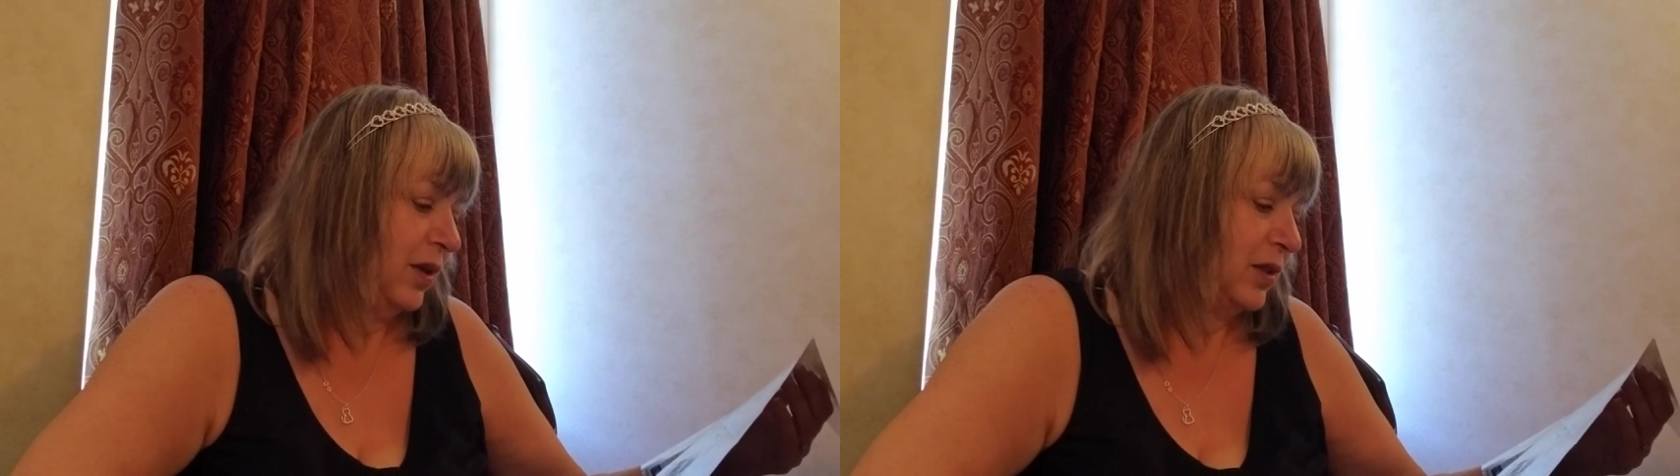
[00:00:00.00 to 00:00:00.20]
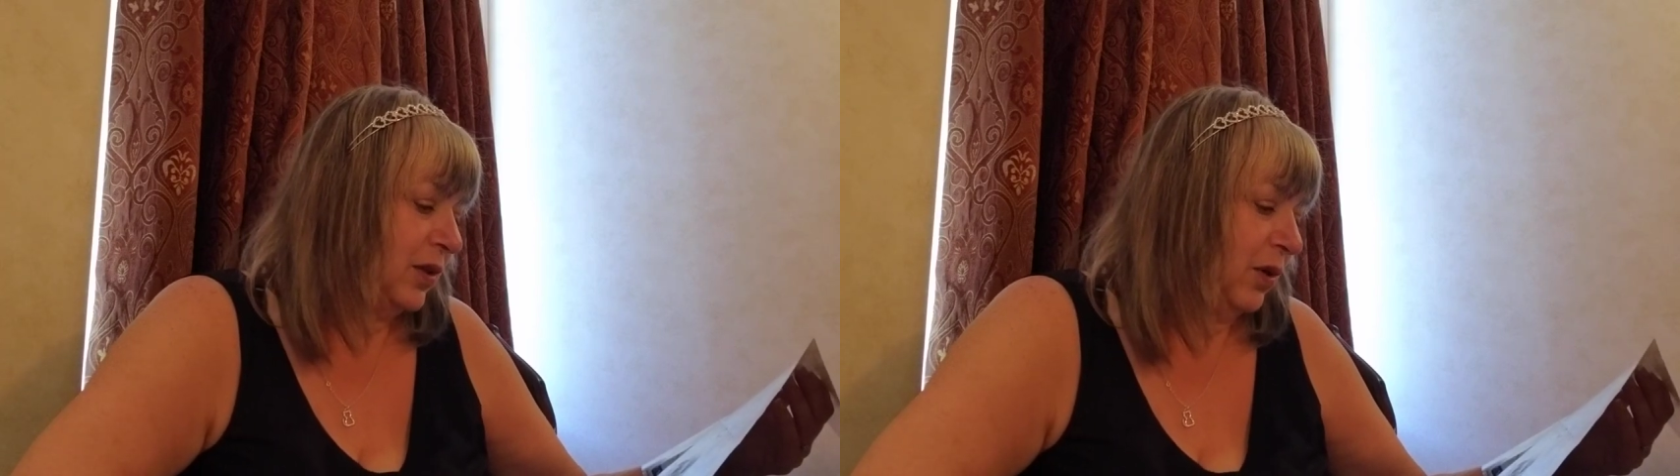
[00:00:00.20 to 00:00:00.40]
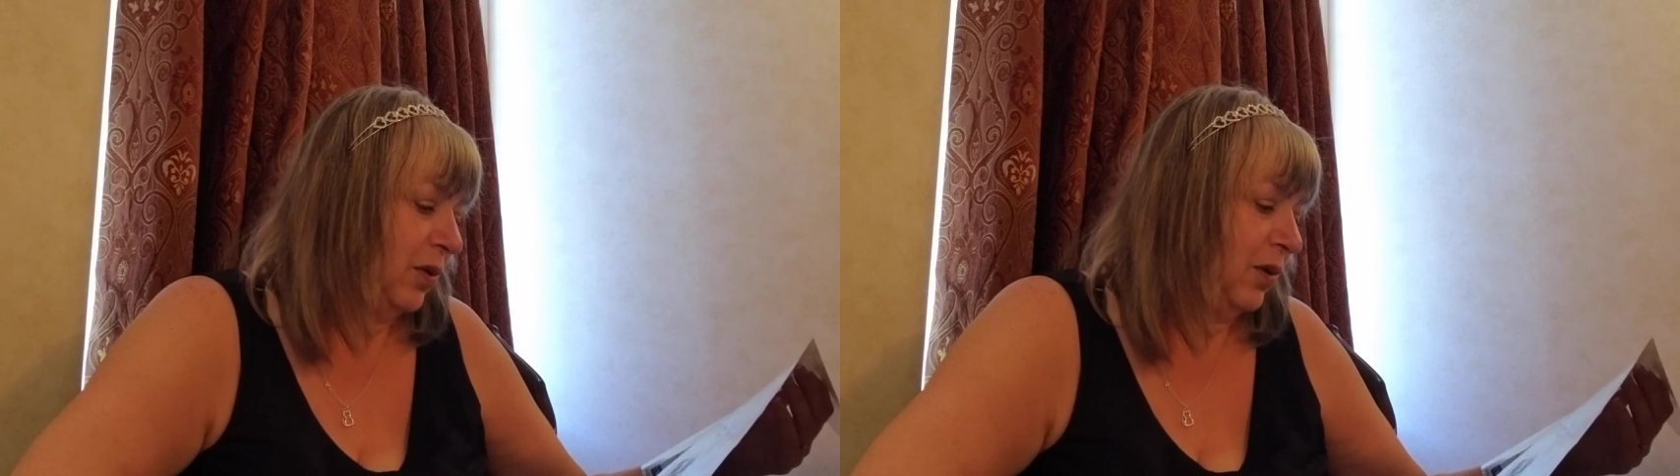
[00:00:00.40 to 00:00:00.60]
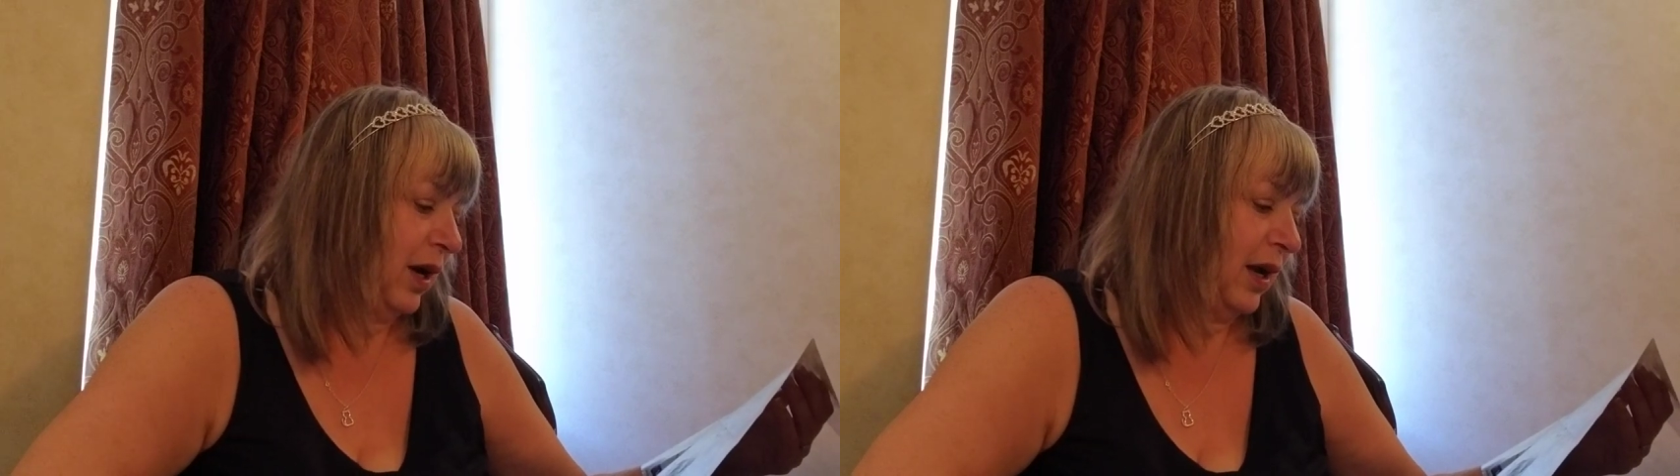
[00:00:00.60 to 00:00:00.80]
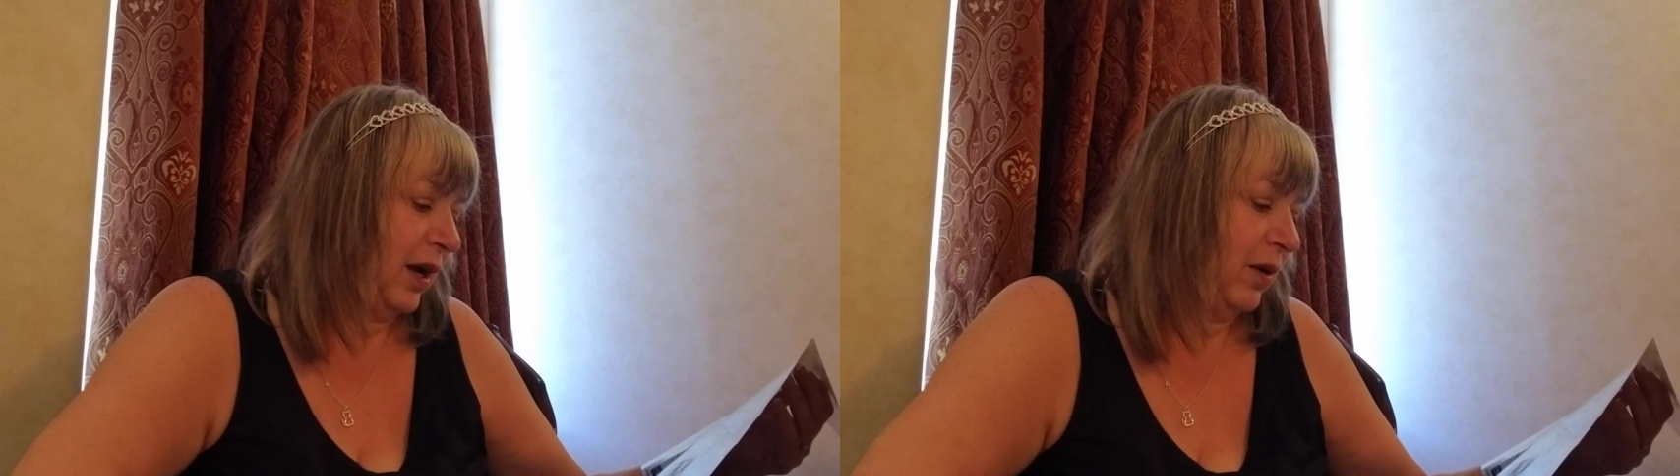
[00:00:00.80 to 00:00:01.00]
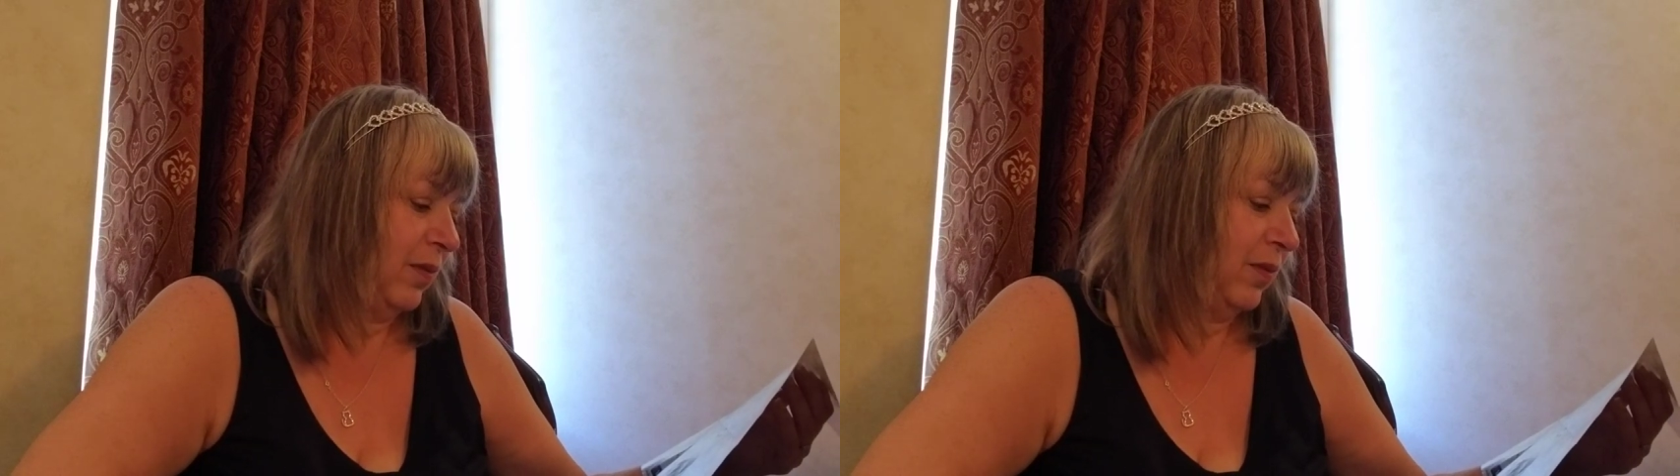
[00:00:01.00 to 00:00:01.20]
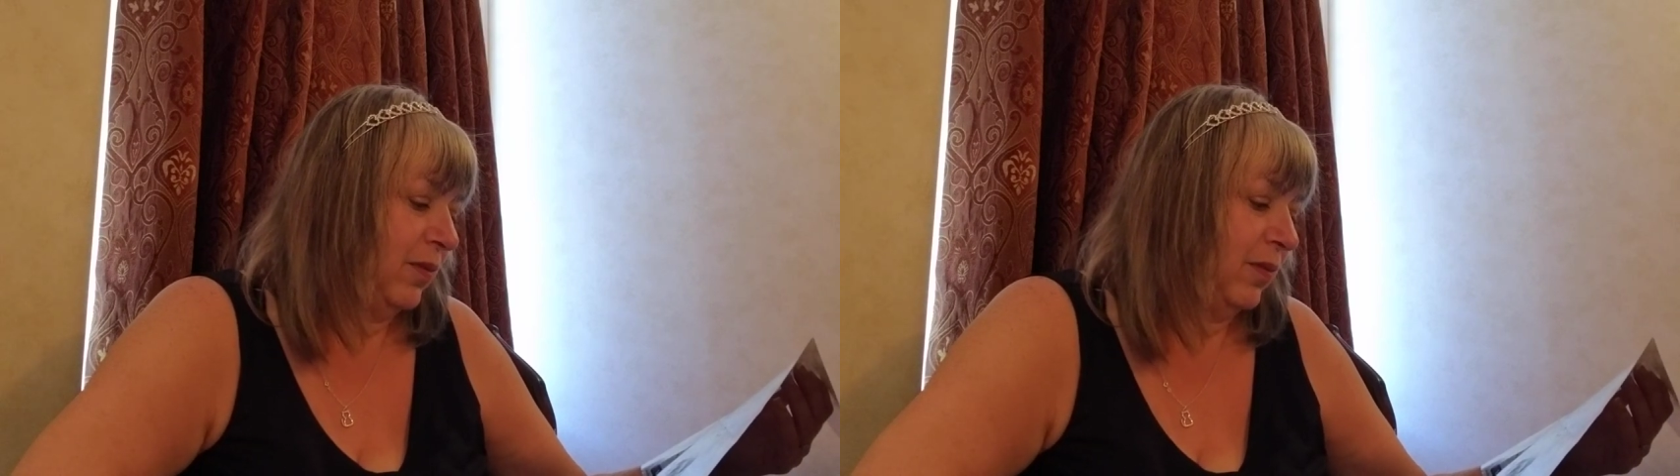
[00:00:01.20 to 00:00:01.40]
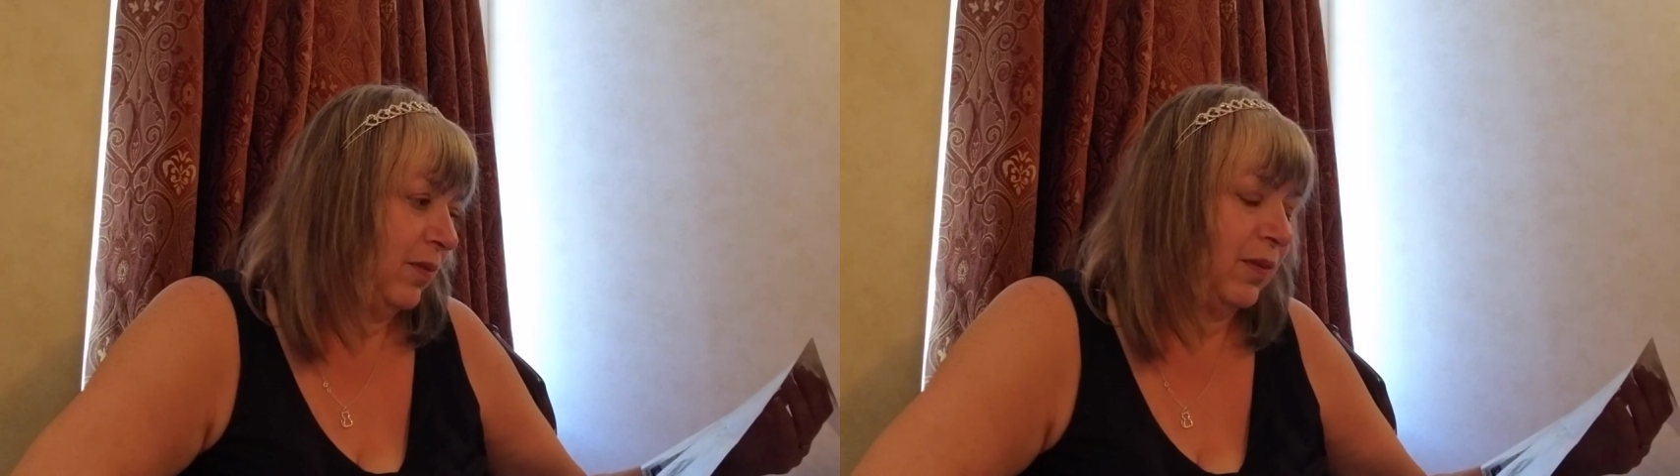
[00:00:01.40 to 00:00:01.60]
So
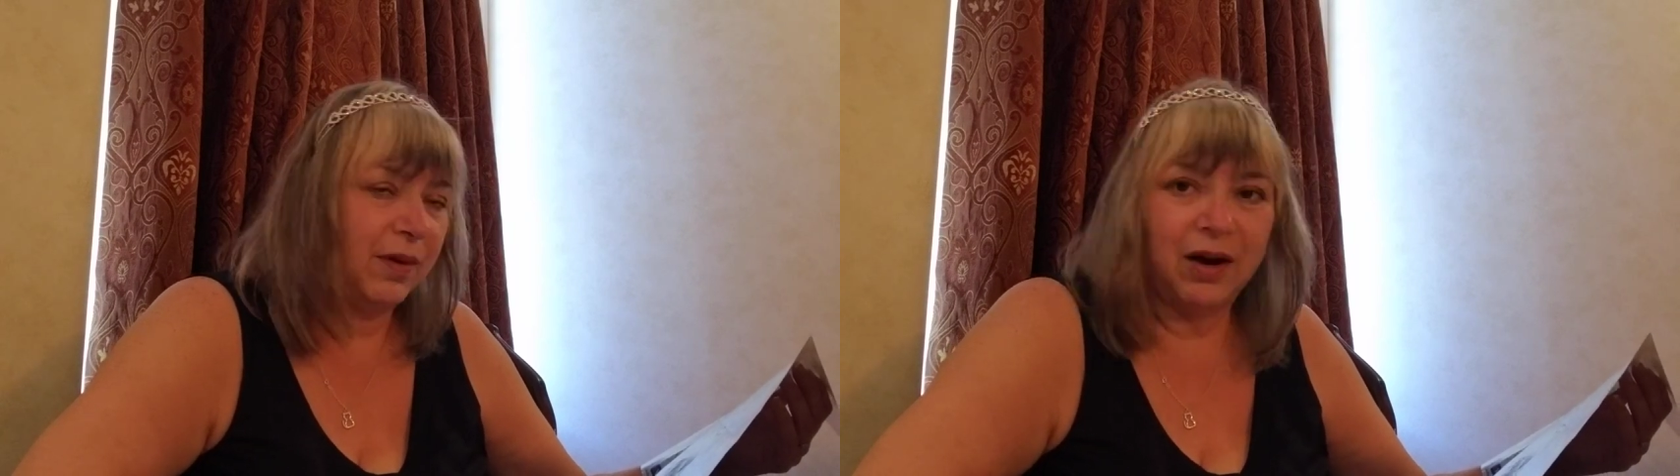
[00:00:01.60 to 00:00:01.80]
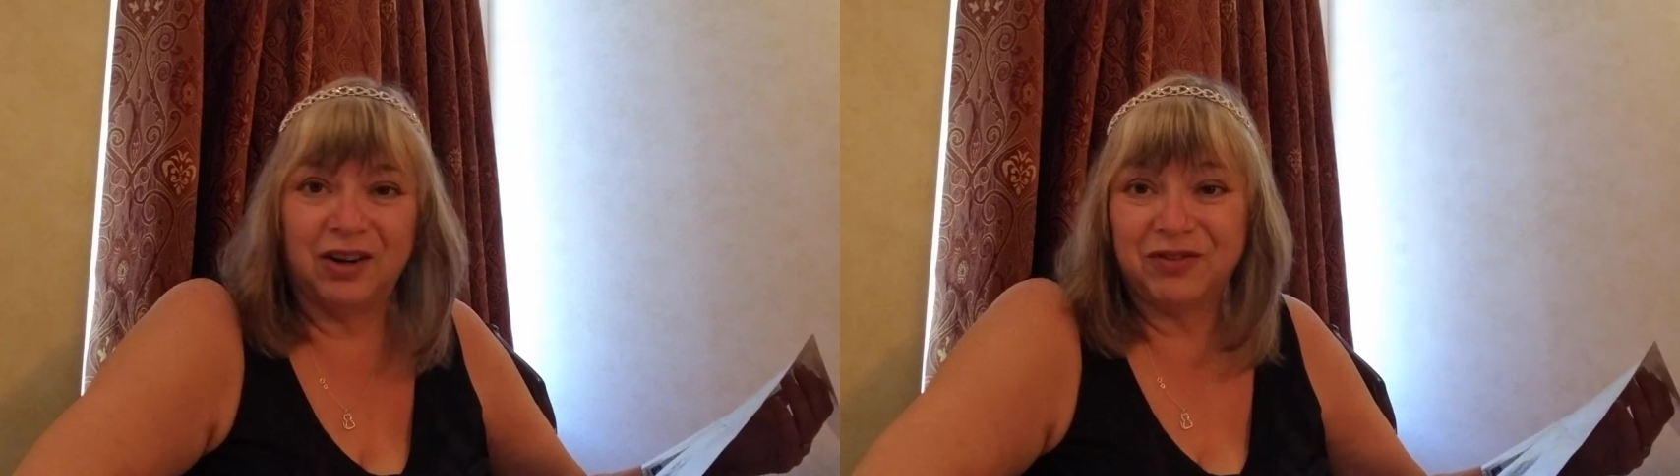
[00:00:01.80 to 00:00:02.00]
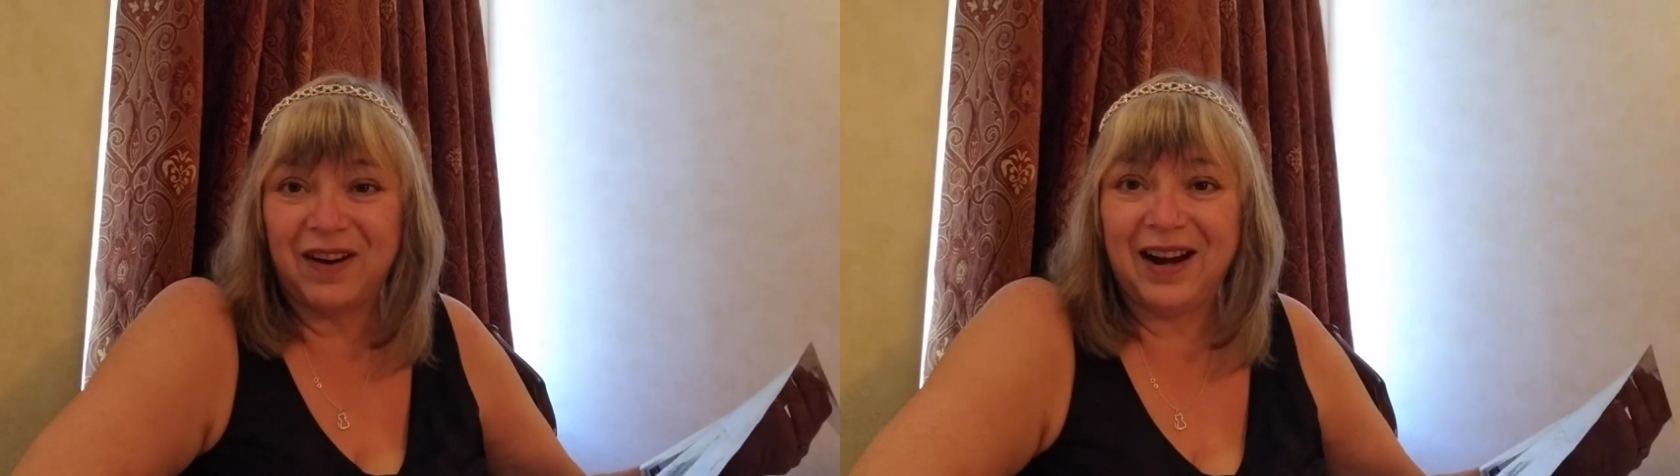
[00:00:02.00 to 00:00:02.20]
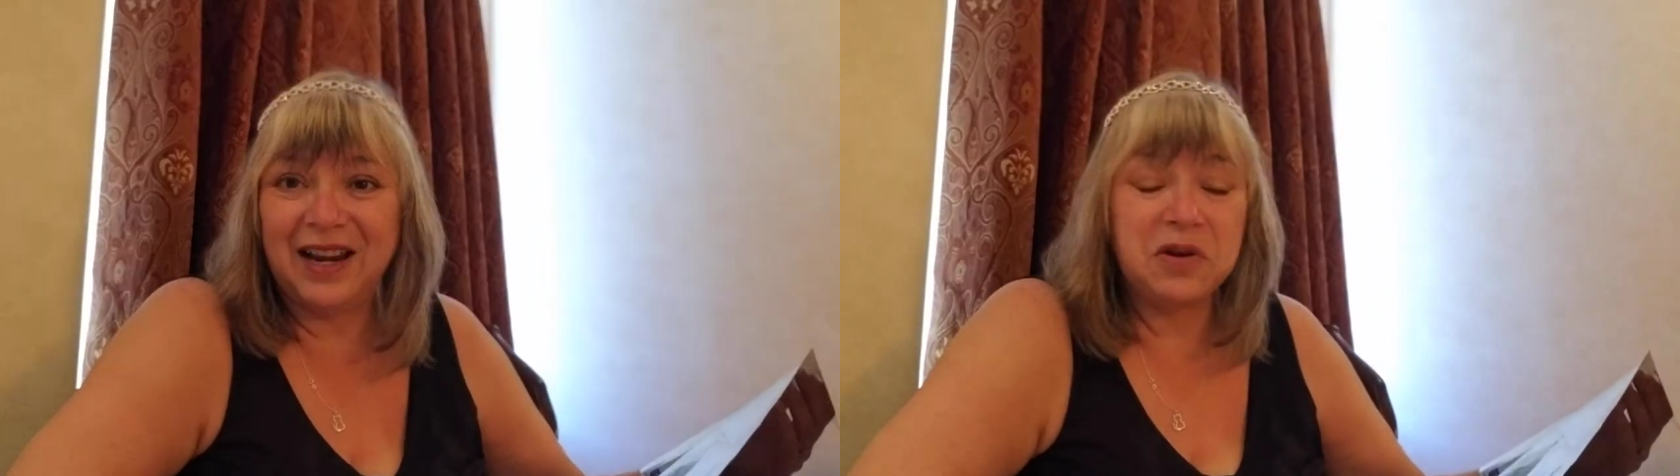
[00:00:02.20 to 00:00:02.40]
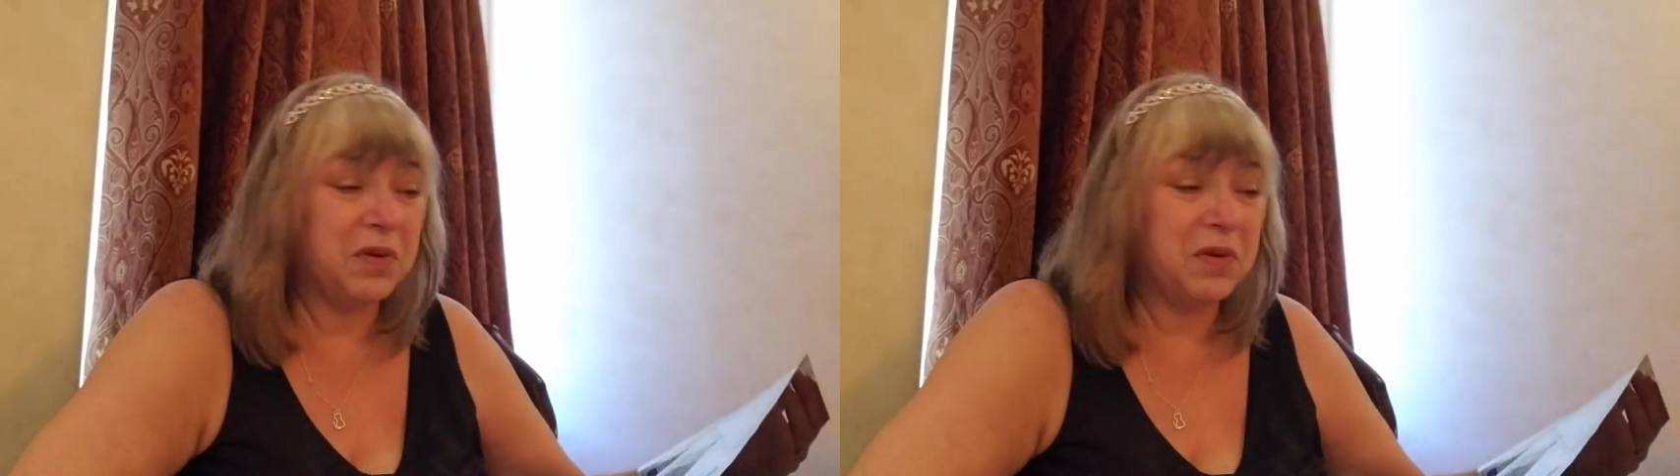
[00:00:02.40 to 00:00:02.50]
on Friday,